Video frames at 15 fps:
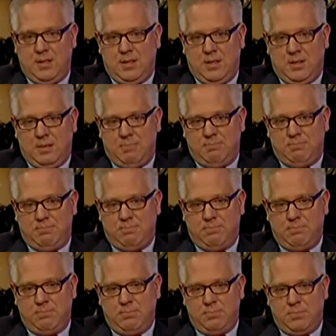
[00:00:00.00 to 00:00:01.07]

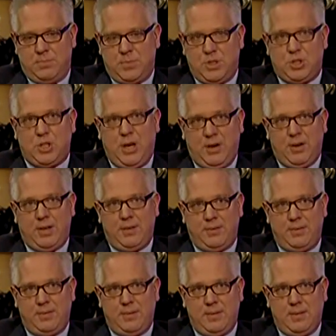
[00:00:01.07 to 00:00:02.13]
to share it,